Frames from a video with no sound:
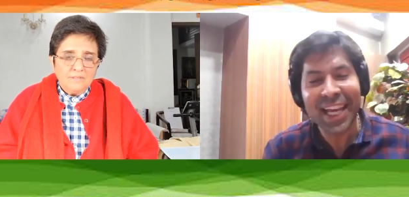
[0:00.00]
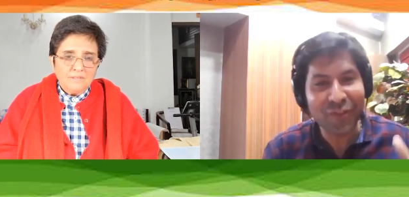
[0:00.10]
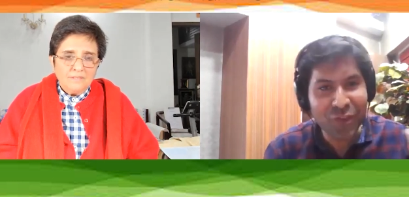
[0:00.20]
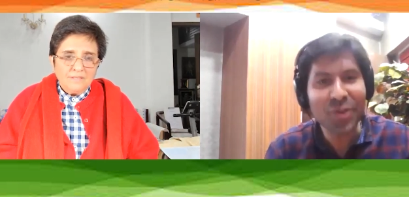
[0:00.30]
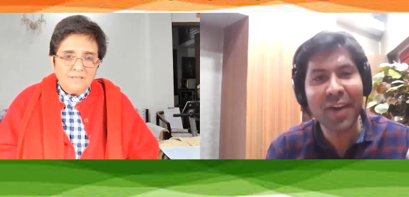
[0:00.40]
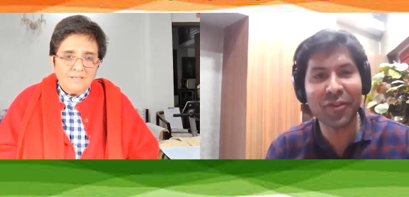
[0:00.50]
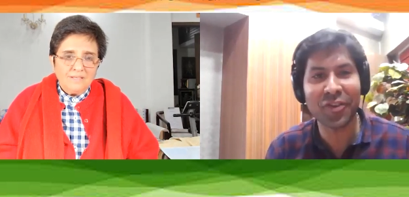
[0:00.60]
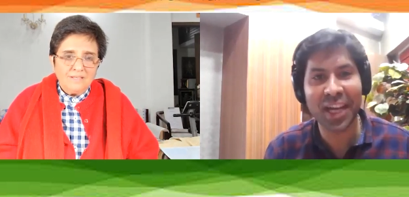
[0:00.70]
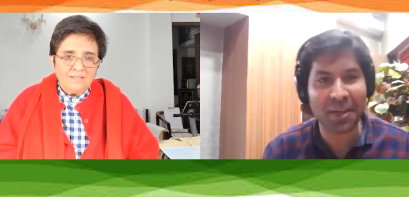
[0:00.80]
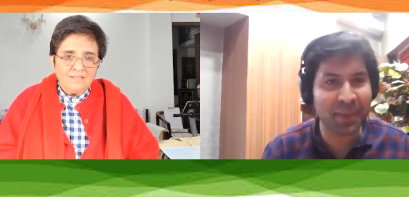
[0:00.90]
Speaker 1: if you have
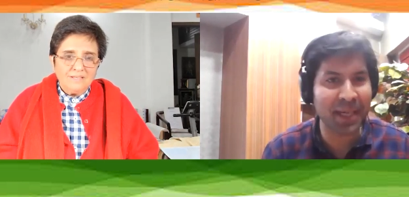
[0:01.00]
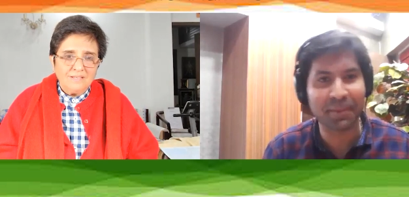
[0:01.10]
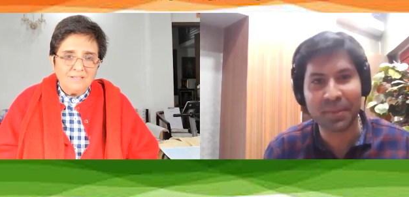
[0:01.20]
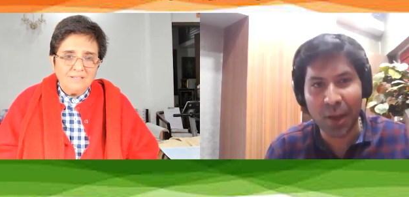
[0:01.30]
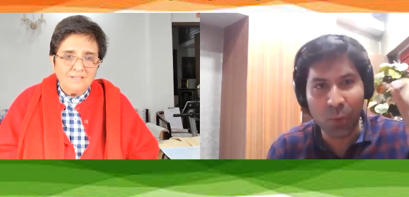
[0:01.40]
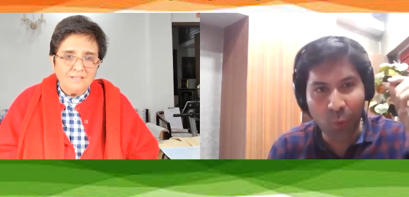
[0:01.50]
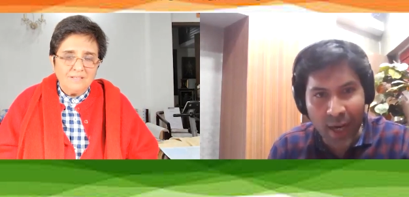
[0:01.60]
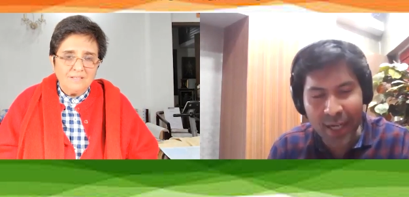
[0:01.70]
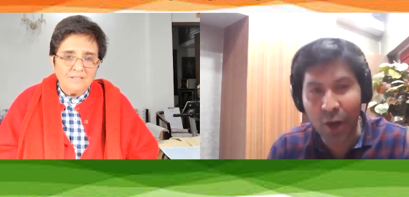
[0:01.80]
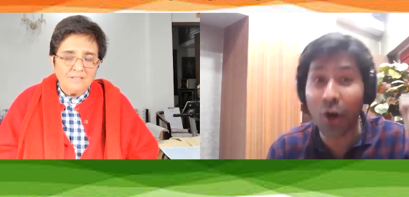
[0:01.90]
to recommend
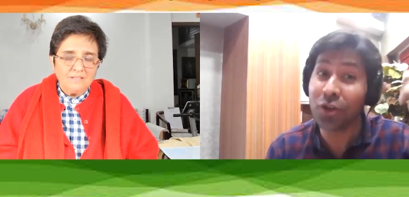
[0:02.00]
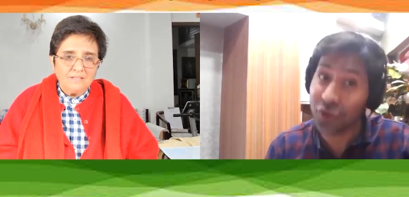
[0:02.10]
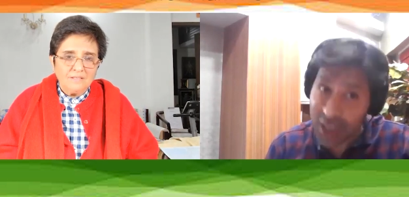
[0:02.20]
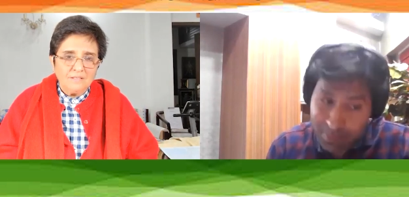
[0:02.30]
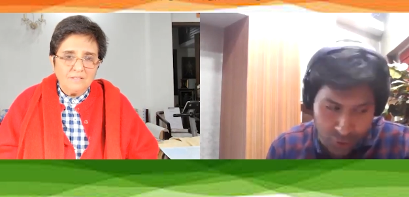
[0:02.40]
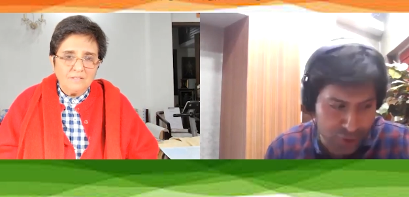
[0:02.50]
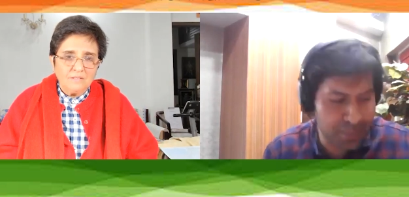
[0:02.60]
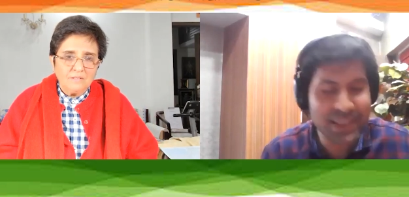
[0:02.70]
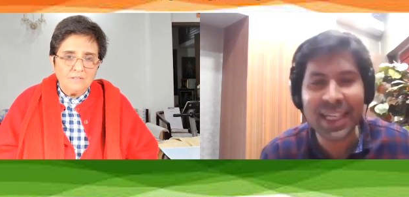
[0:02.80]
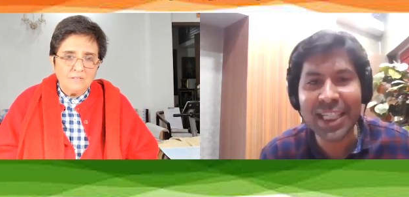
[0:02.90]
one or three books
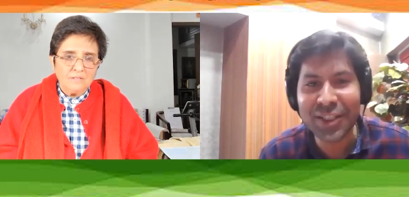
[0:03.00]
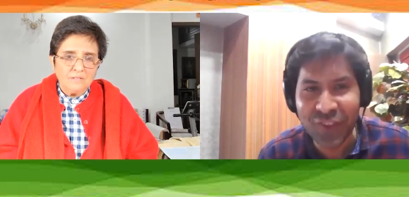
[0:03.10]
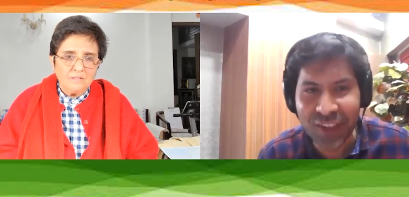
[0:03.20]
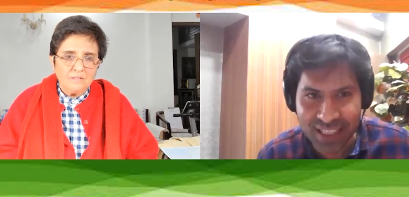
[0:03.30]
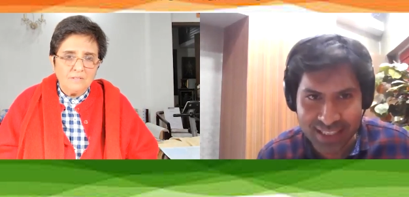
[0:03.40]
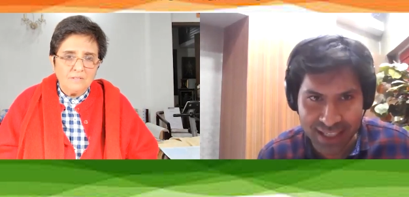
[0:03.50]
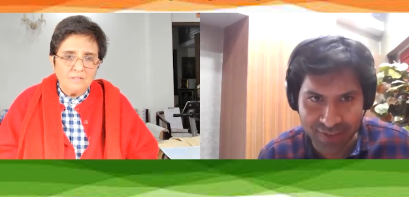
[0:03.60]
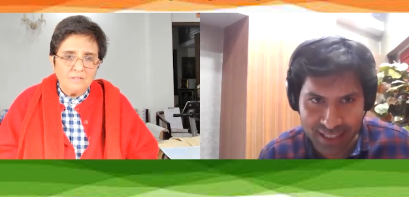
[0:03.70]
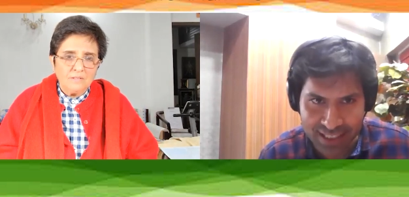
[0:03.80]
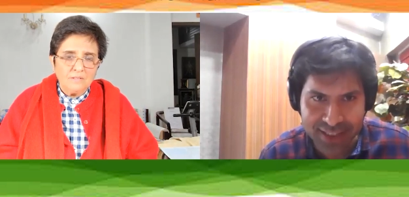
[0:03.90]
besides fearless
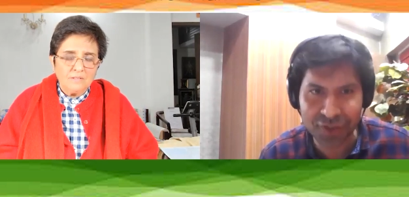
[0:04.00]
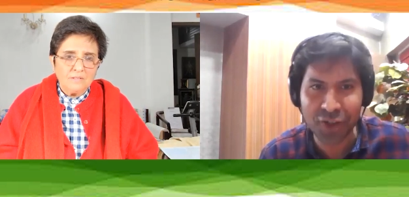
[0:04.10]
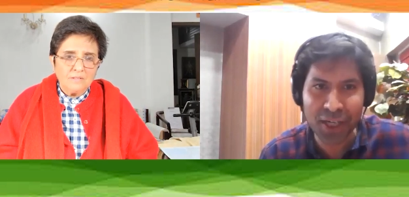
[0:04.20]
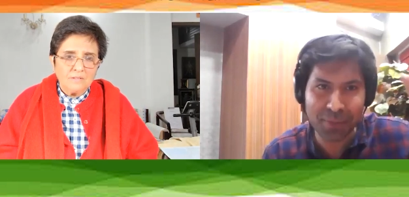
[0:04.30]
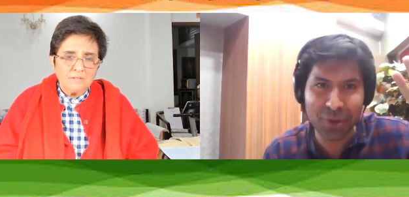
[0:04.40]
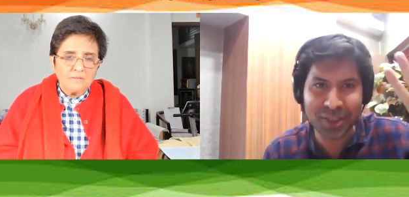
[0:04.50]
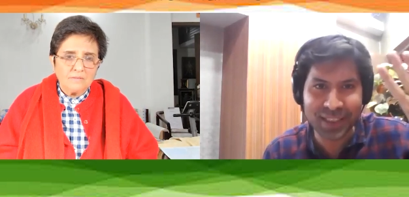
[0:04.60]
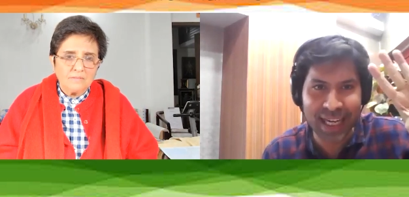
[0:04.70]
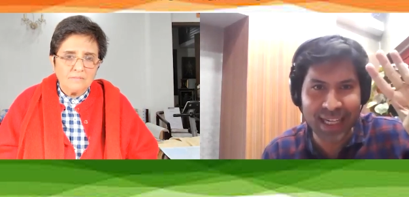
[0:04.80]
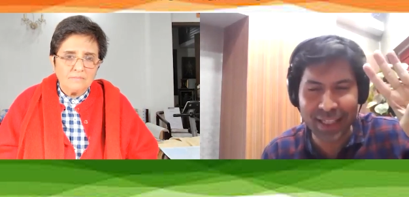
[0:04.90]
governance three books
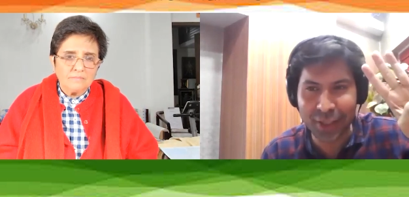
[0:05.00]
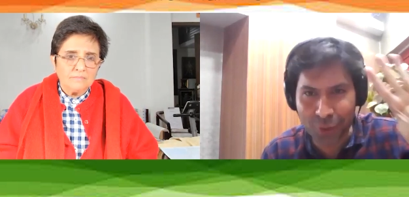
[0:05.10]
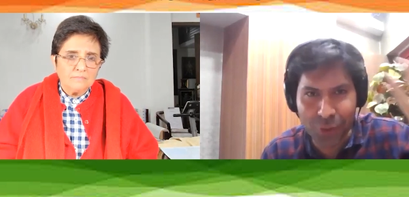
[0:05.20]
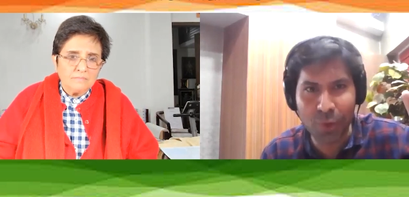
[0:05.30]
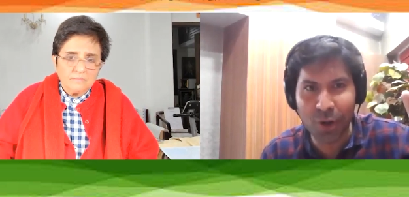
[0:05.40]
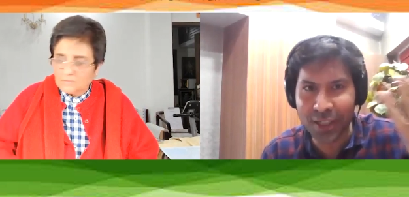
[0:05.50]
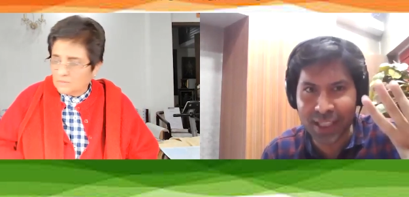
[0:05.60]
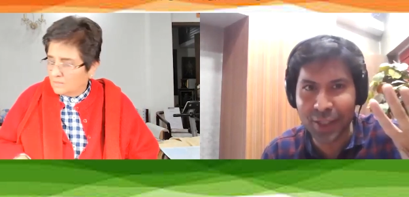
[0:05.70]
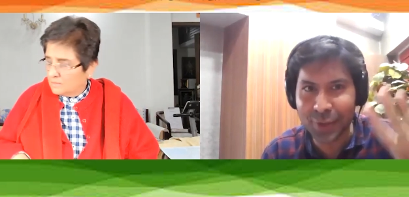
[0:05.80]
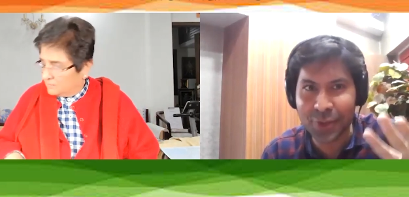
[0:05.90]
that you want
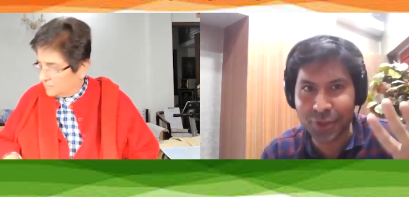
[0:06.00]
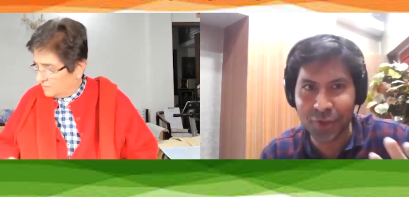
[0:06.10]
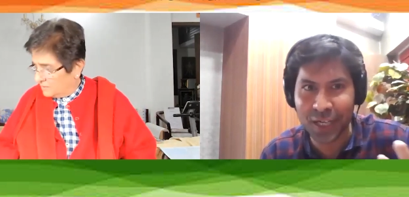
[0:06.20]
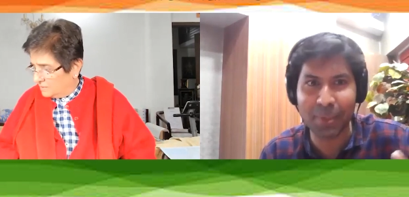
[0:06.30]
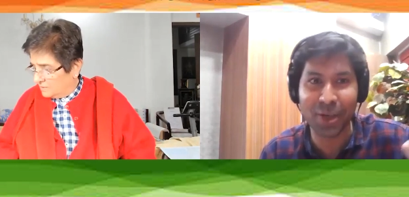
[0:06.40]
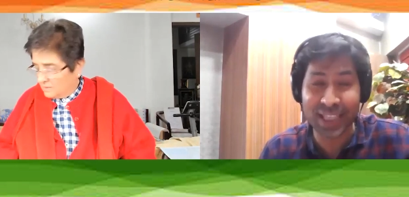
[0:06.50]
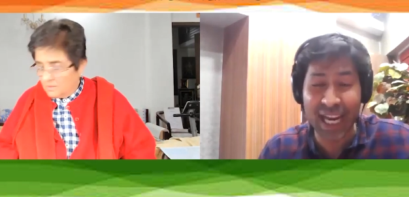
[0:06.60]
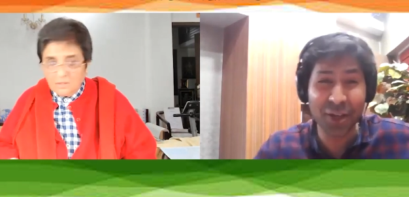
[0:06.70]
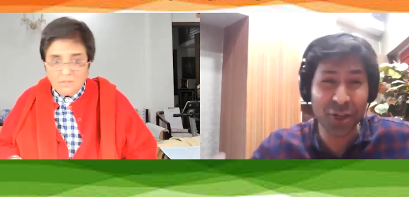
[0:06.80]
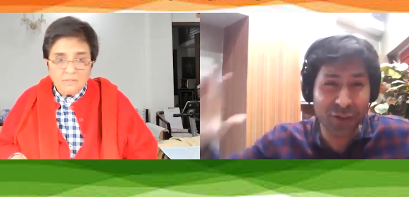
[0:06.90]
the youth to read because
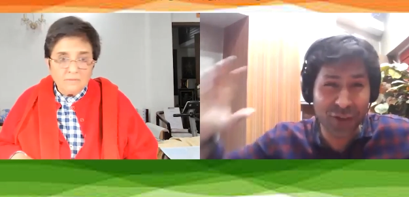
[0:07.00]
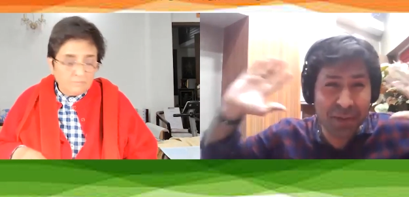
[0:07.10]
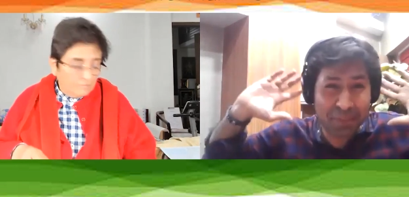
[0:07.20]
i know you've